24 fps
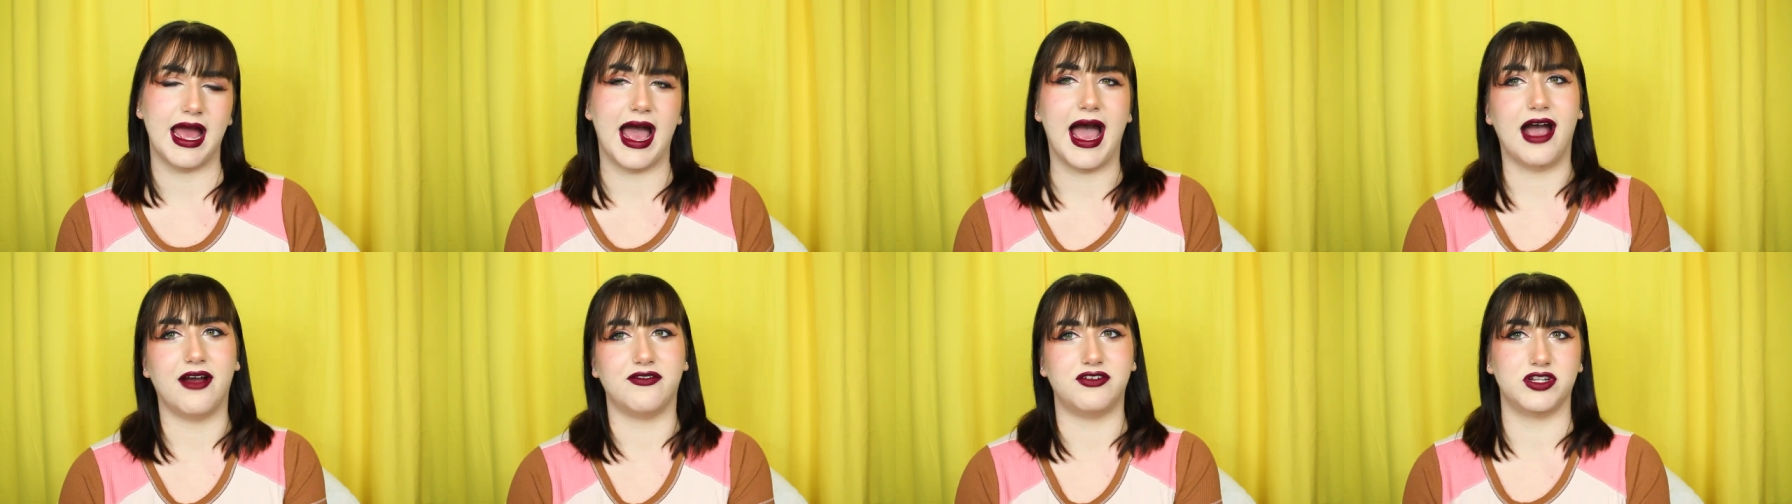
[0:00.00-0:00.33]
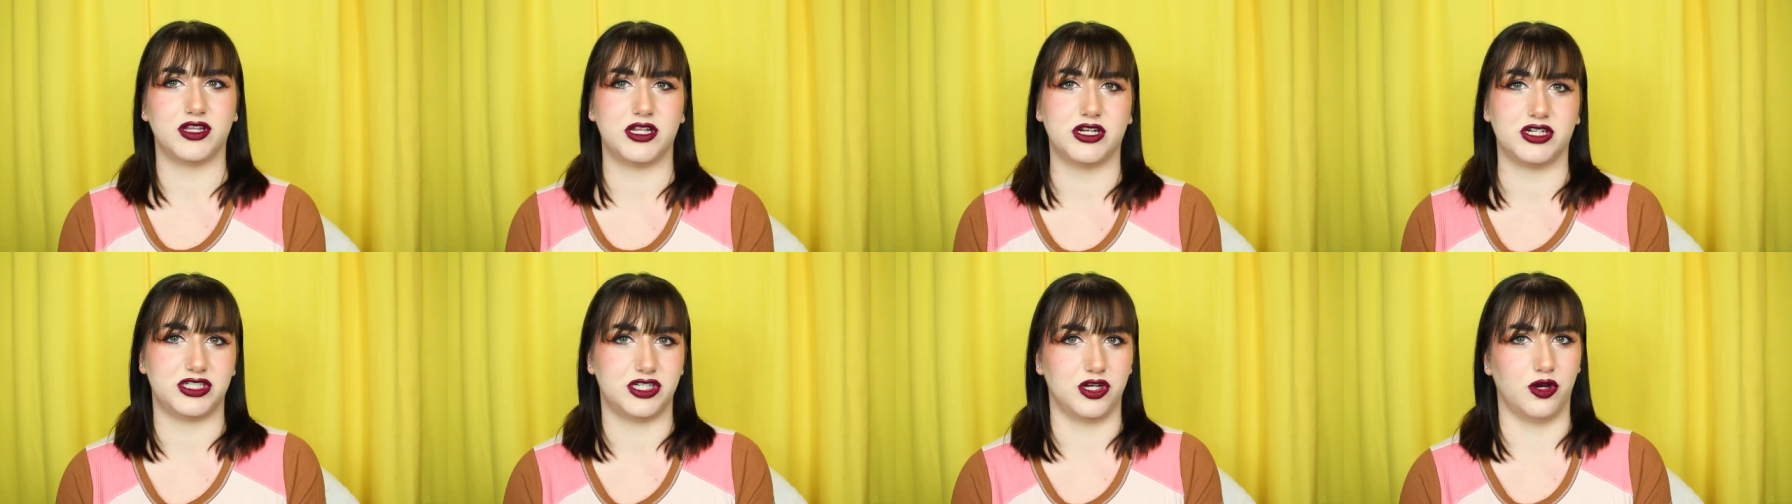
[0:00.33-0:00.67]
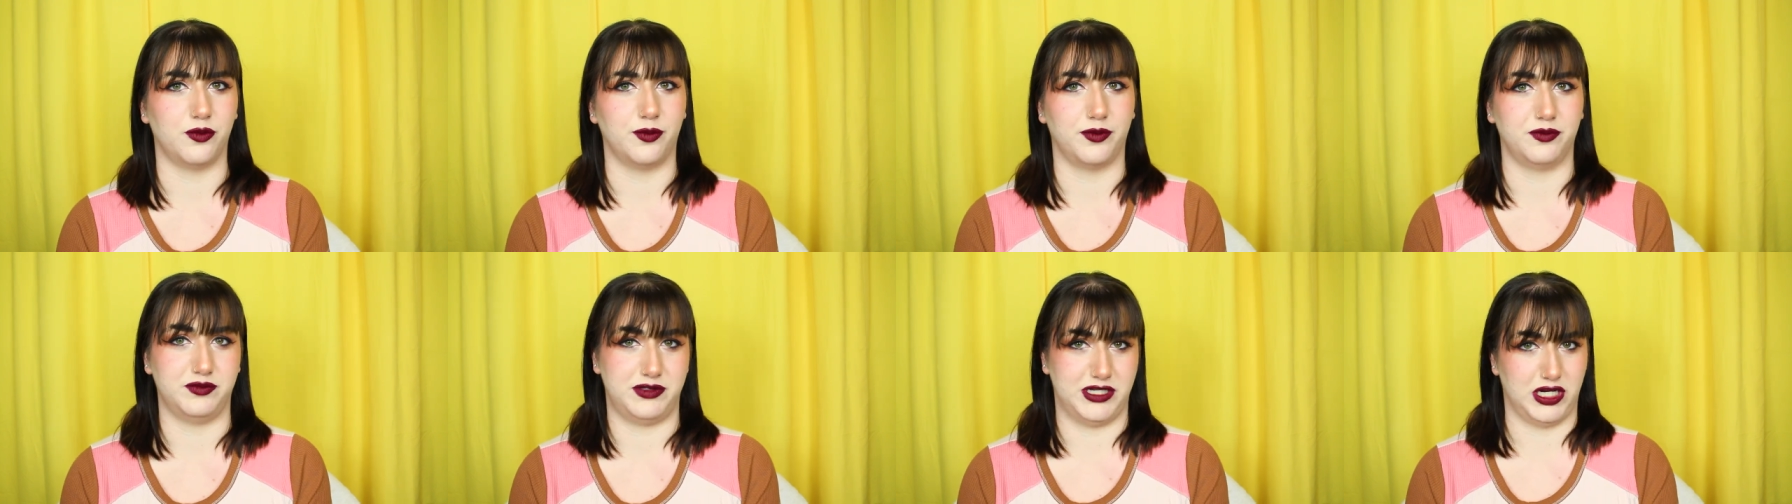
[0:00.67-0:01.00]
after their
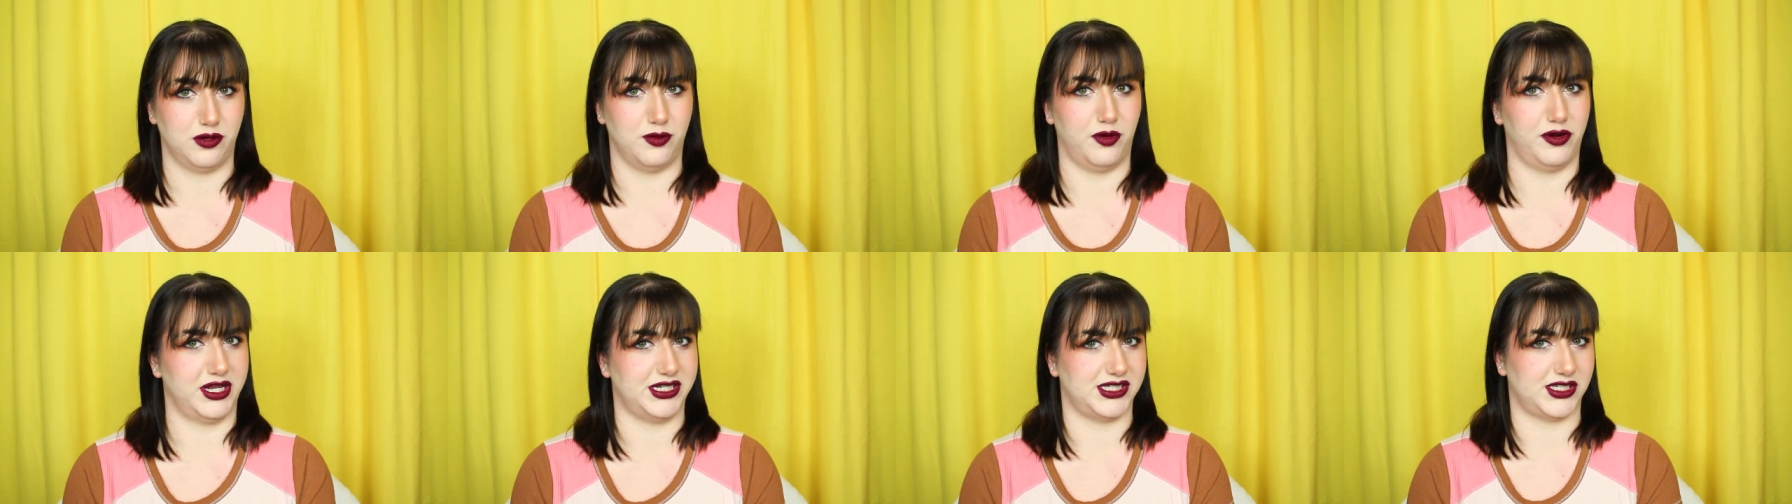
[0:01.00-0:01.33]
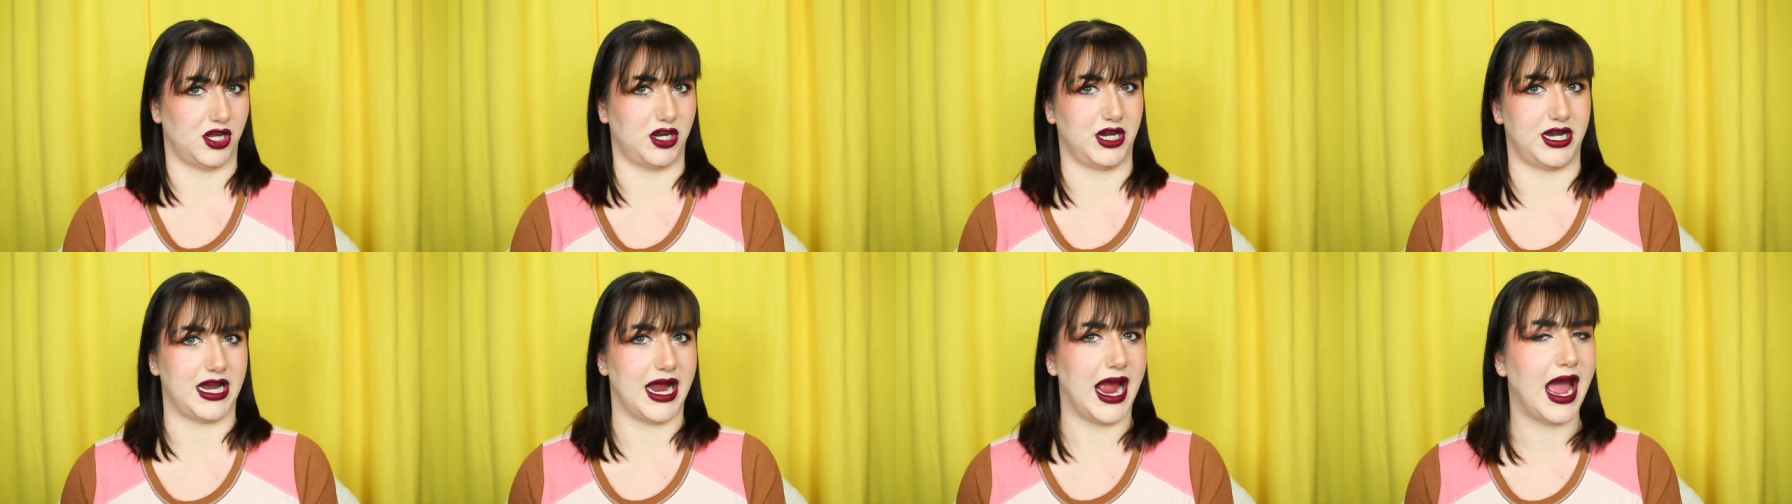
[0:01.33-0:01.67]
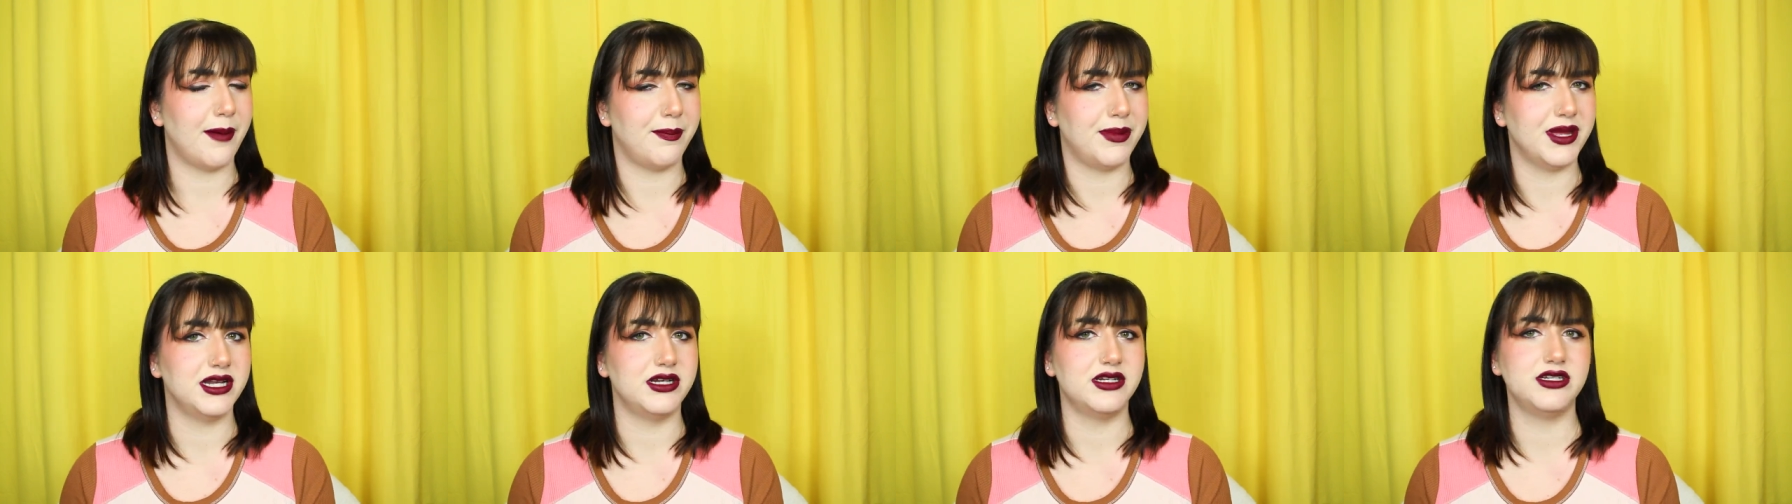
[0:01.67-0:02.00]
ceremony has already
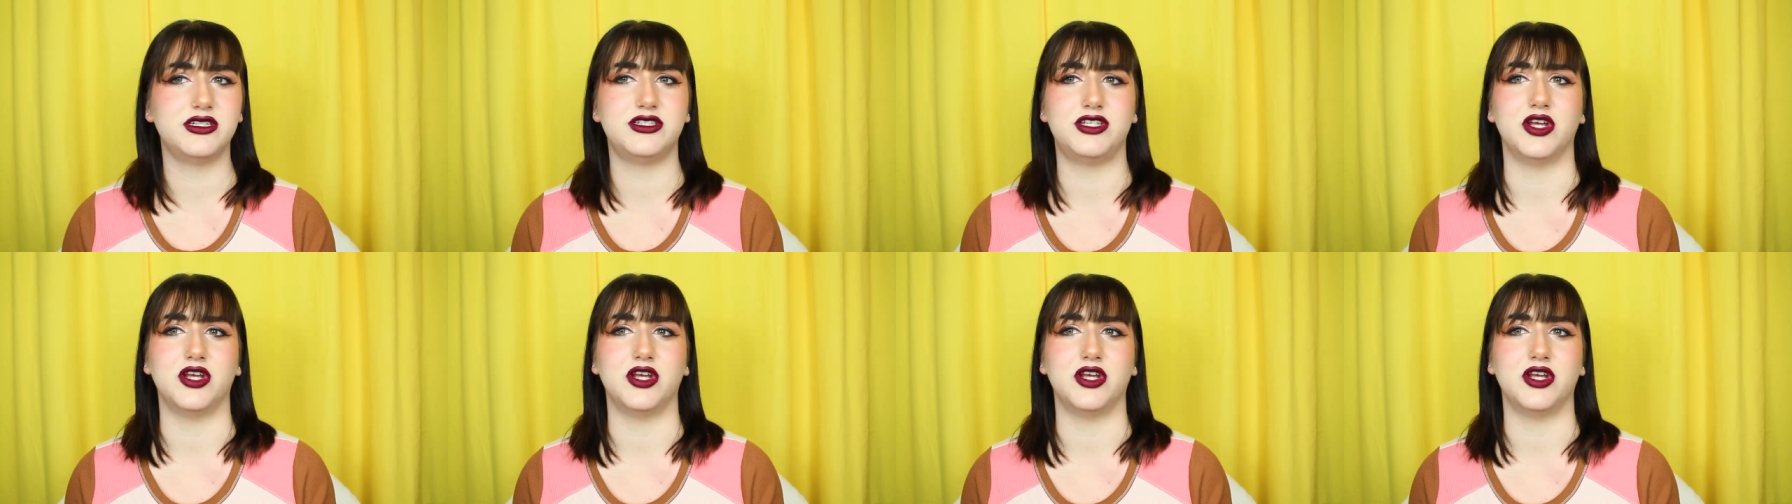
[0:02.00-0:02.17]
happened.